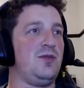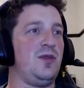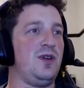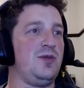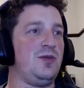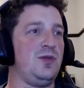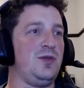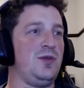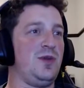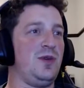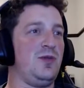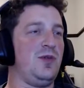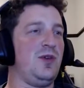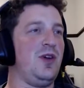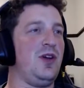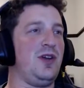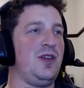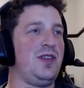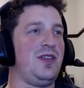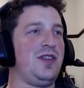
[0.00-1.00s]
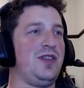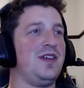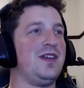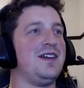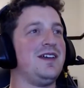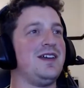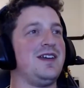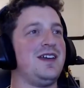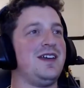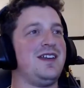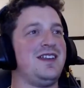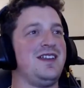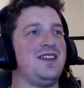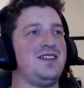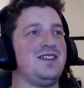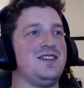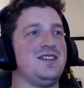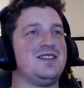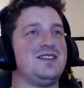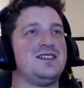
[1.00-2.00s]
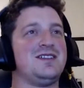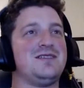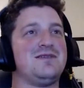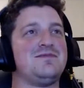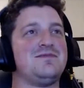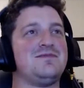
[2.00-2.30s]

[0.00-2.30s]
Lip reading: one would be worth, and then just